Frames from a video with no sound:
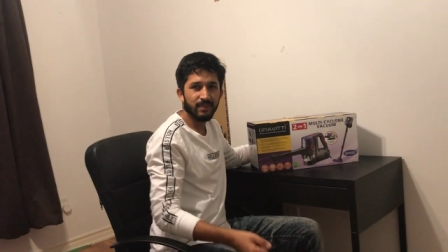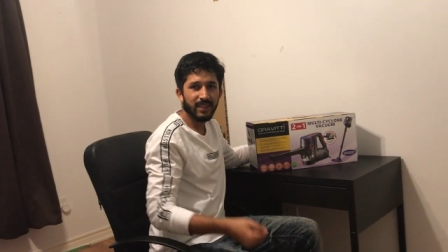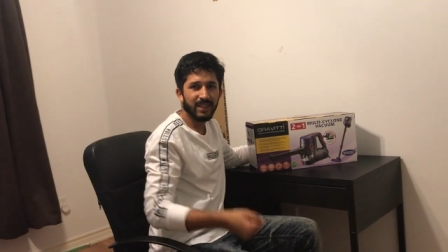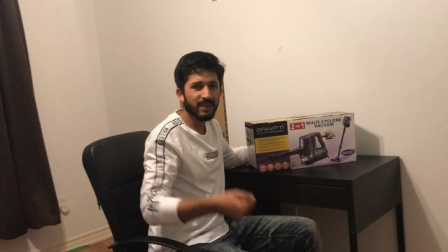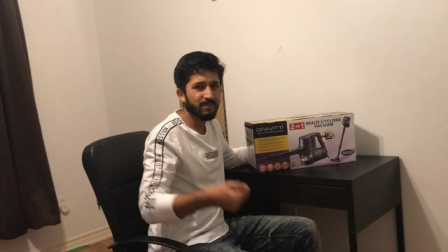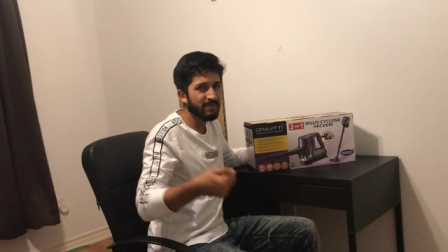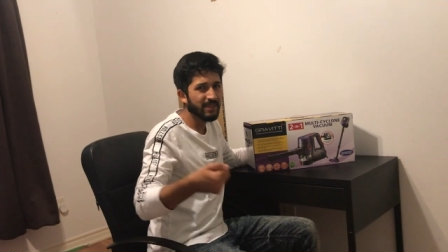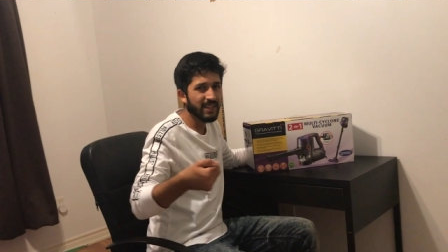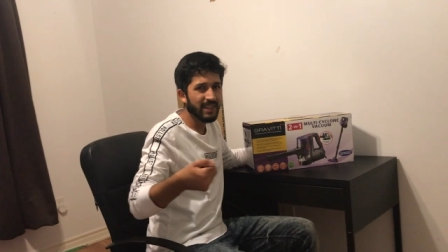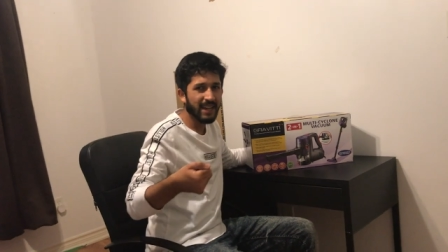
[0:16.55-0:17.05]
It
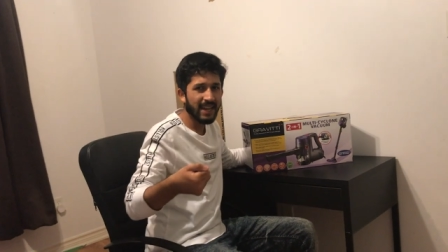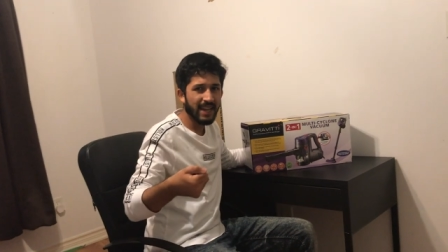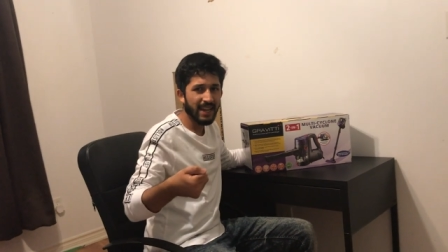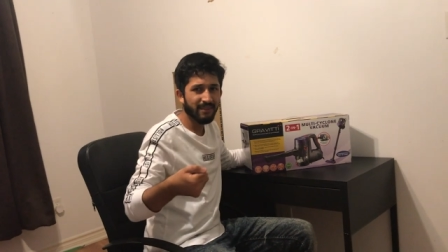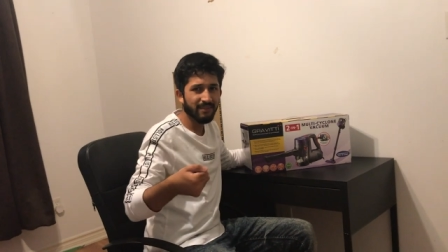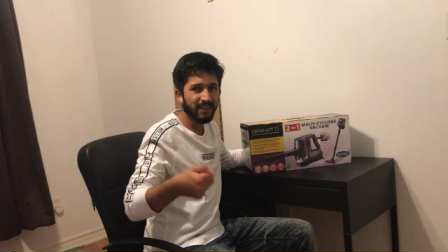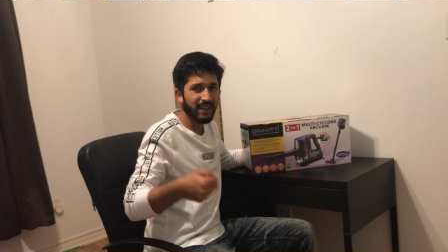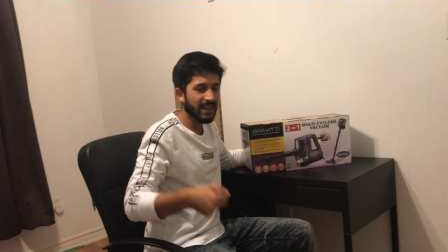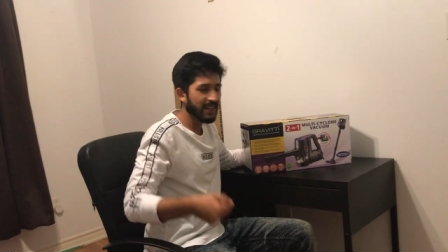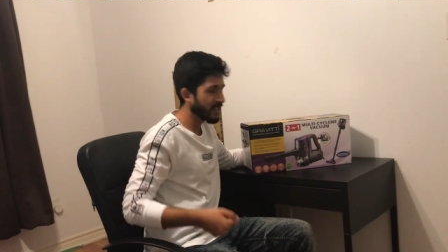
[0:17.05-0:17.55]
can be a
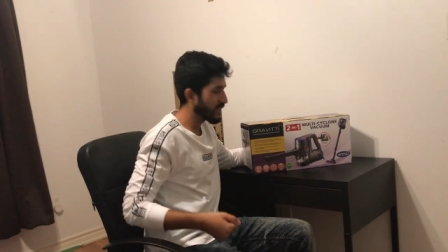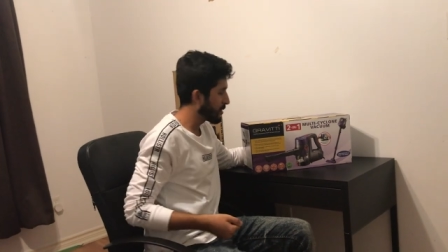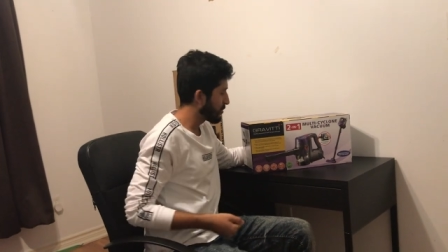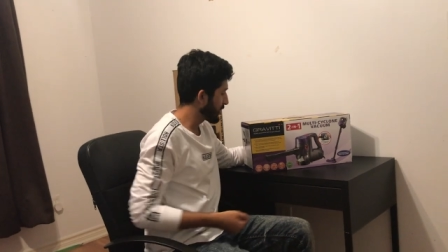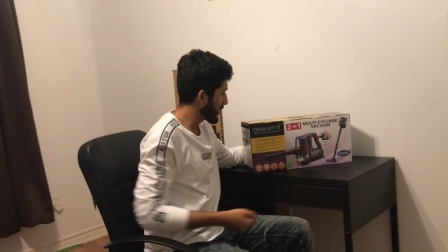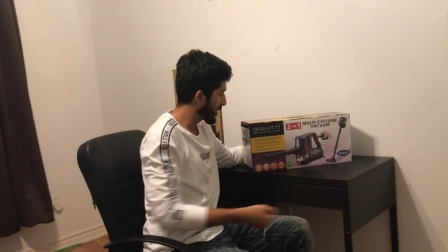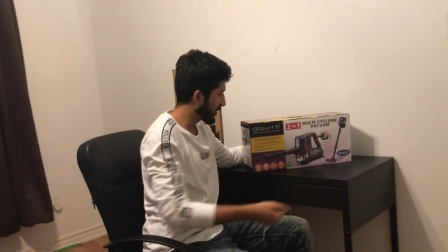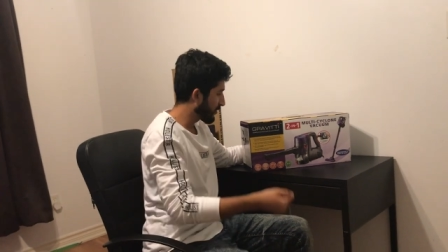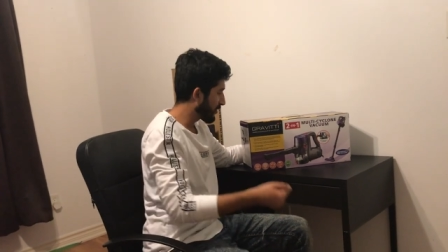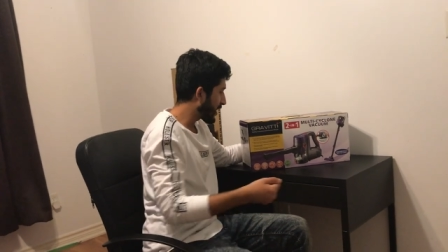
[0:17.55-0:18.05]
hand vacuum,
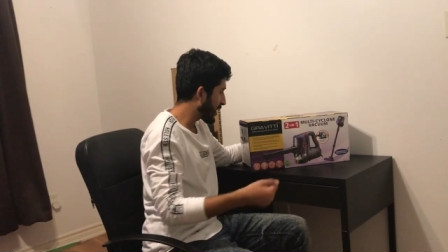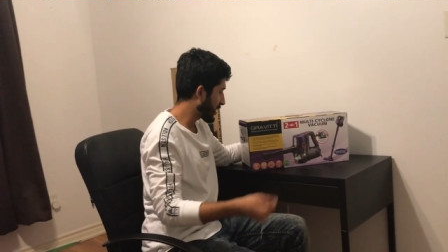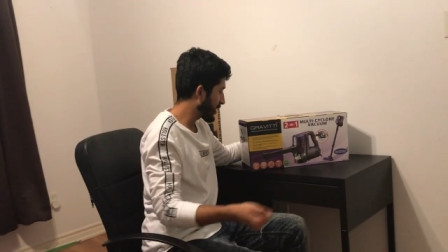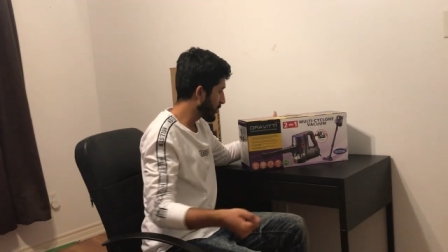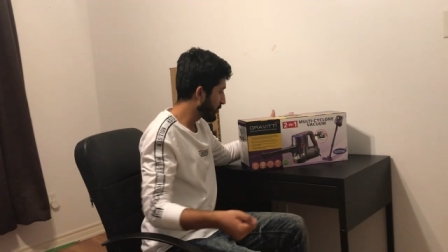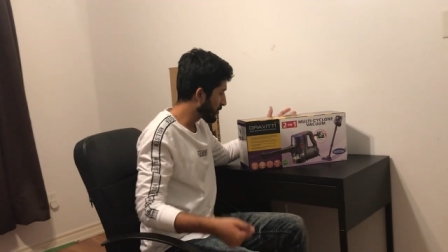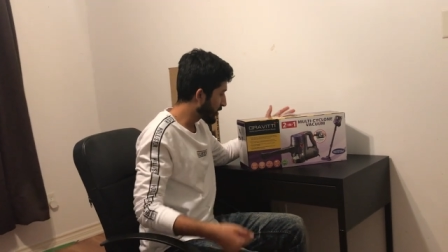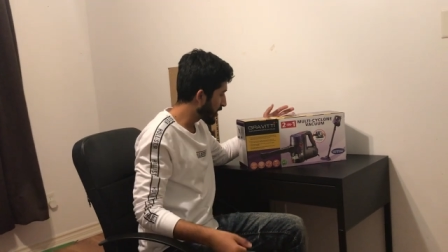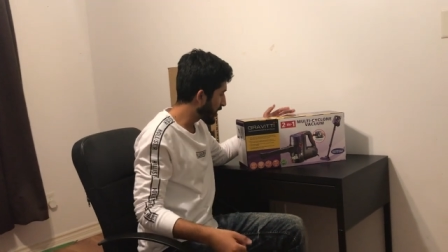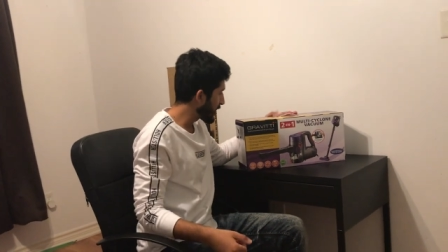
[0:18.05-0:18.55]
you can
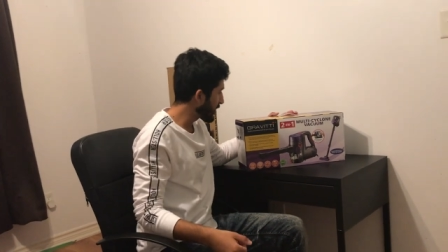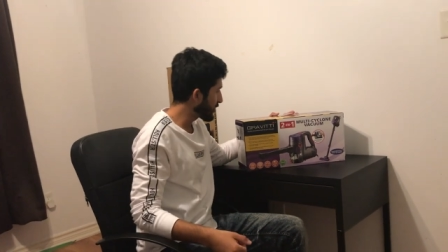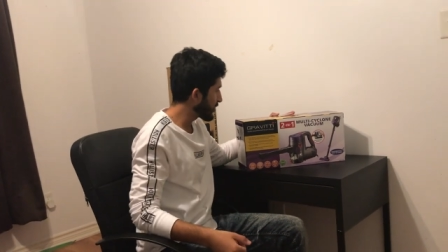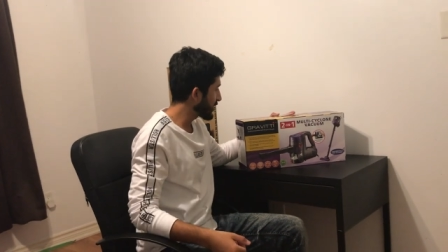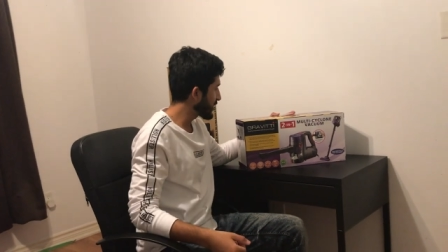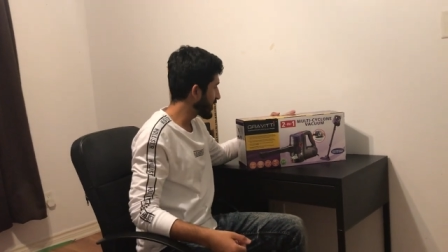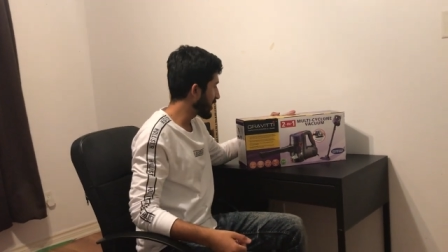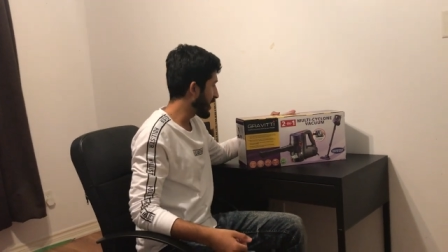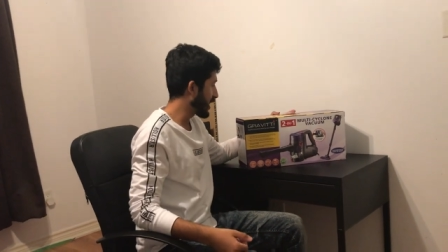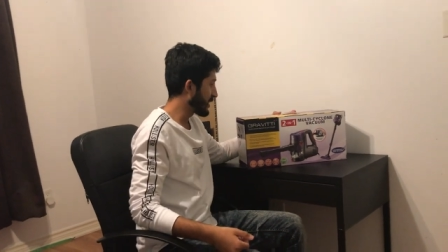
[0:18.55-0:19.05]
vacuum
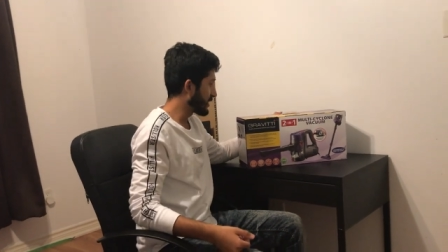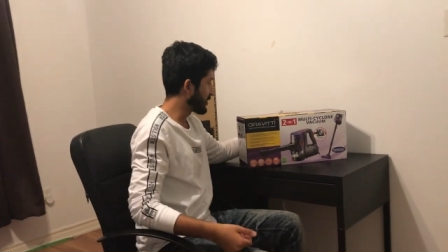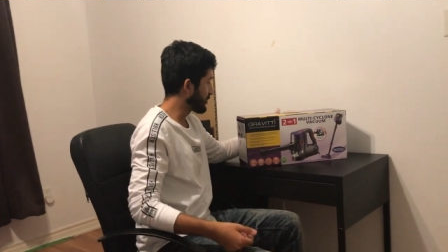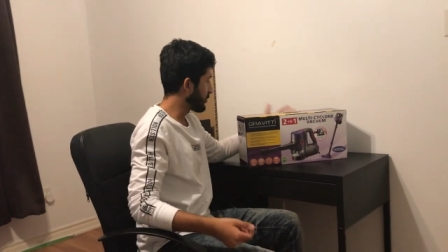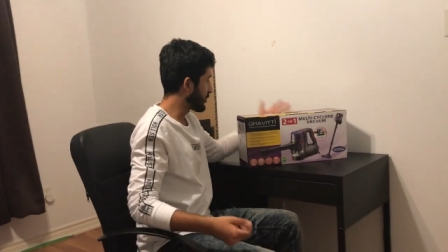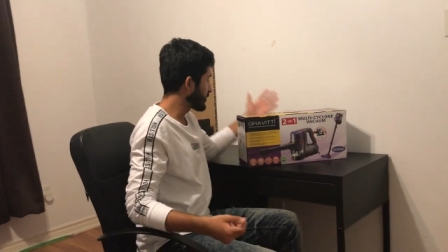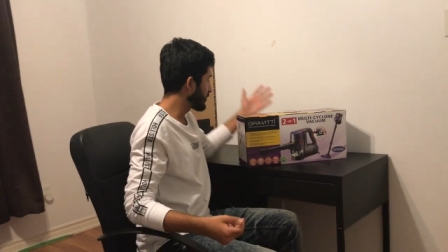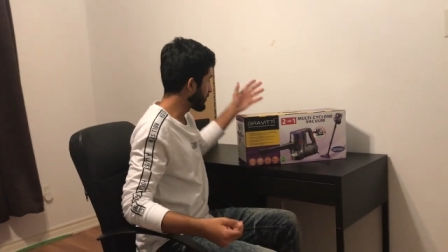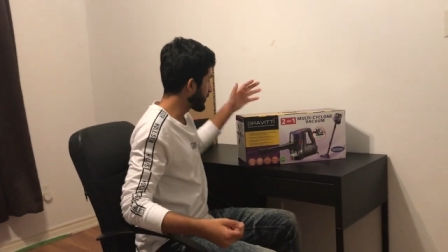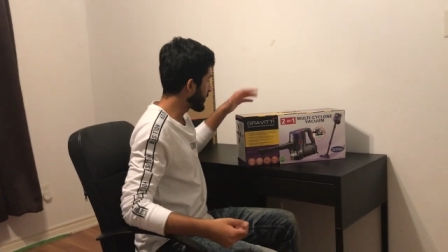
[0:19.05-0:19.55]
around and it's
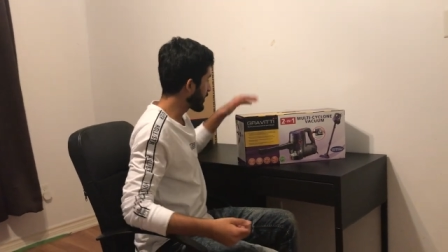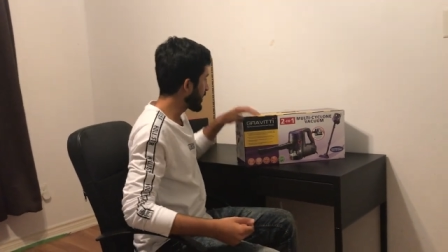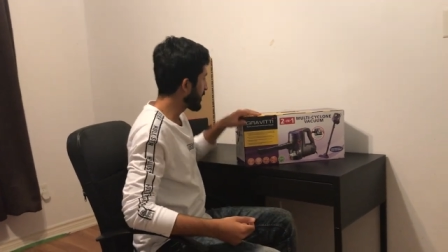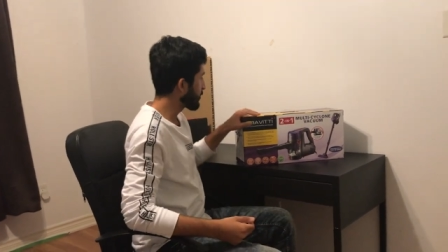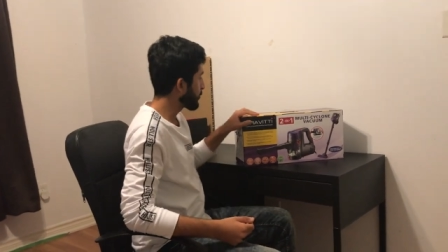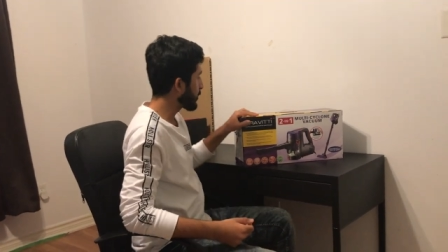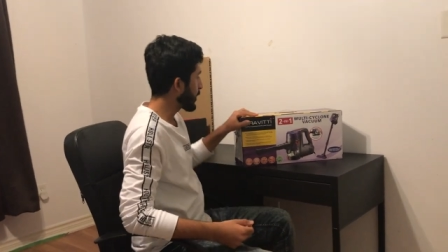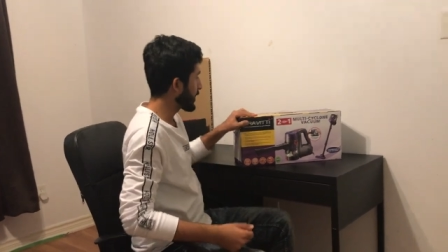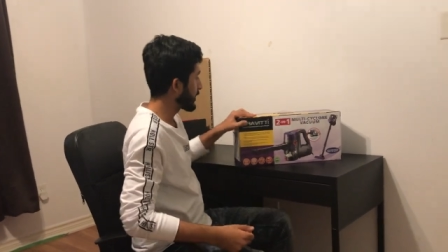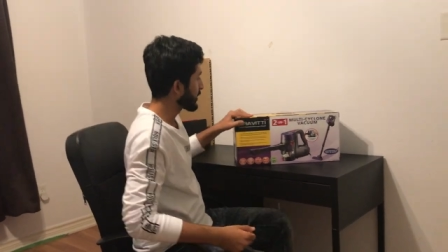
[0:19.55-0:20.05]
supposed to be
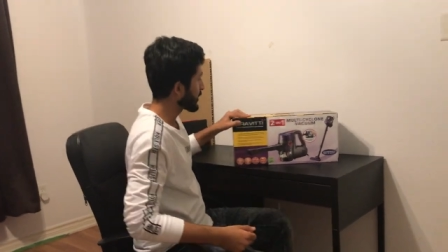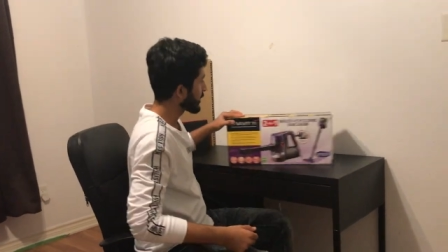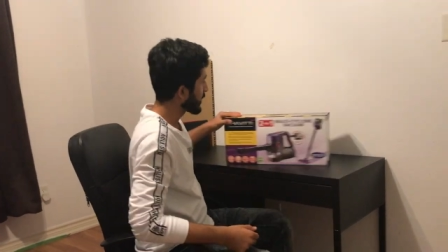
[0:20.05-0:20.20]
lightweight.